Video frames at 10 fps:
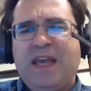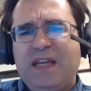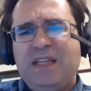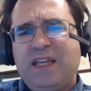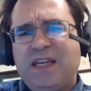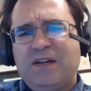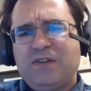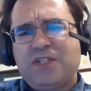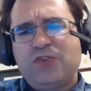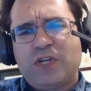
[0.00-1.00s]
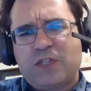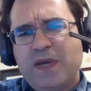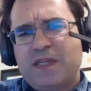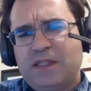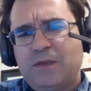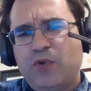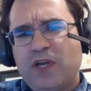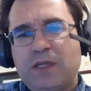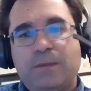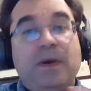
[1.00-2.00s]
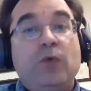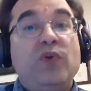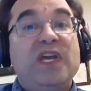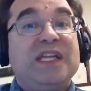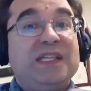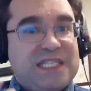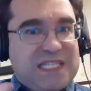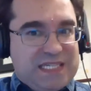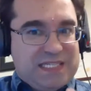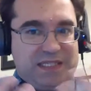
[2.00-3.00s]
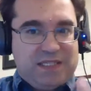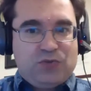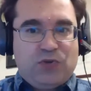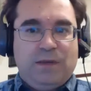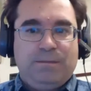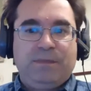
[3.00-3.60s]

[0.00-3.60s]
Anything else, you're expected to bring it, but we can discuss this, okay?